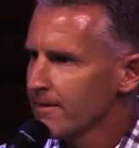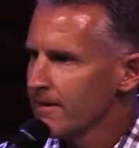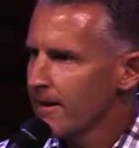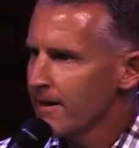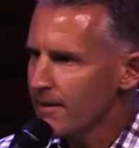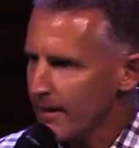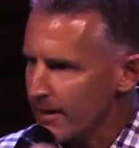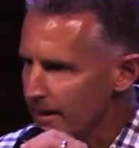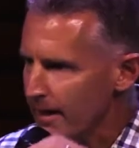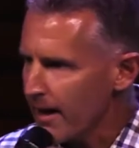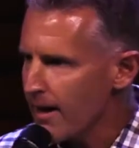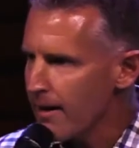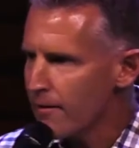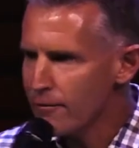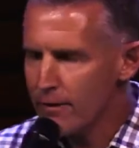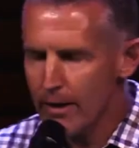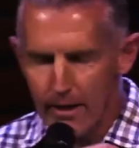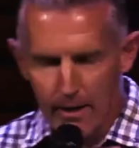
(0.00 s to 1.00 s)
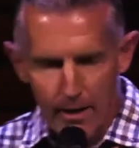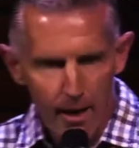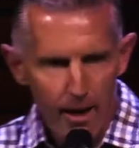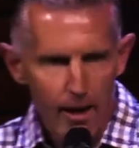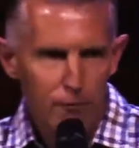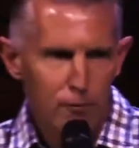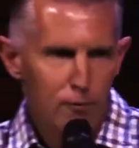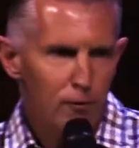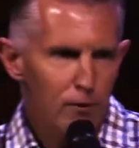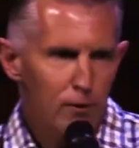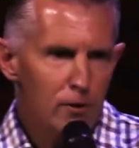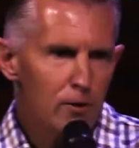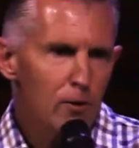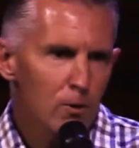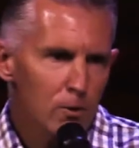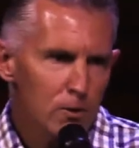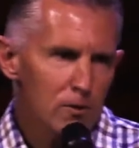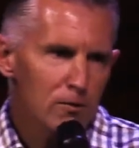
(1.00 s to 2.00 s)
And they gave their lives for the
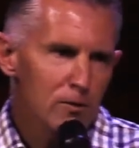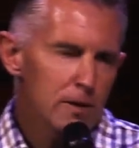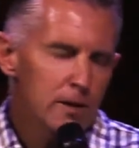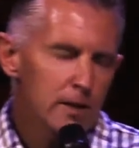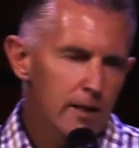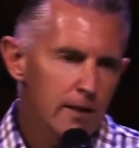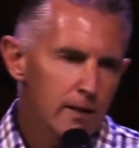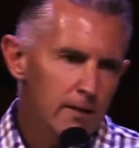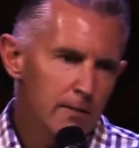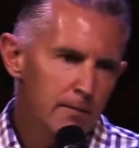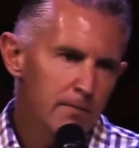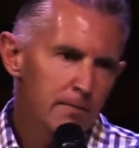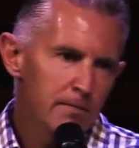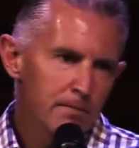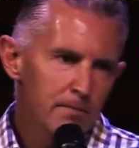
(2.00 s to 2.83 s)
cause of his kingdom.